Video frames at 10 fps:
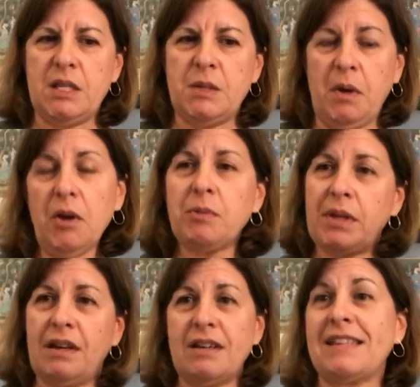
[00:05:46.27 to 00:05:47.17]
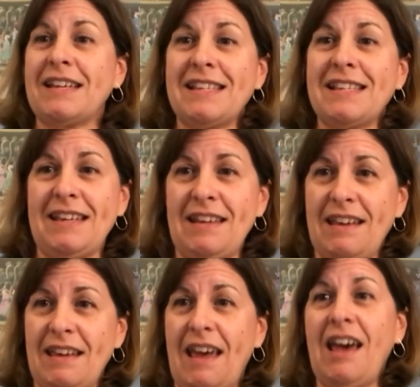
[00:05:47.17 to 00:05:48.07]
both when they're
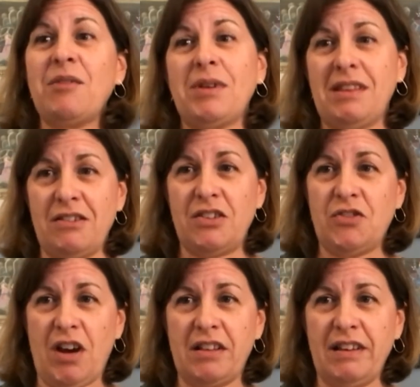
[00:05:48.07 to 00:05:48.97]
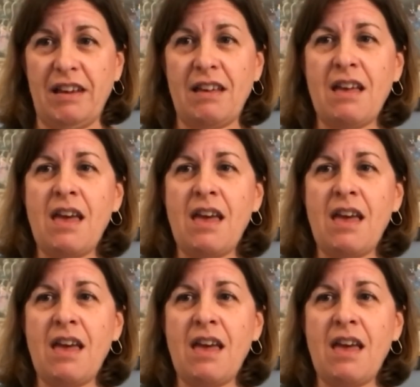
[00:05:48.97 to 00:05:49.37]
succeeding and when they're struggling.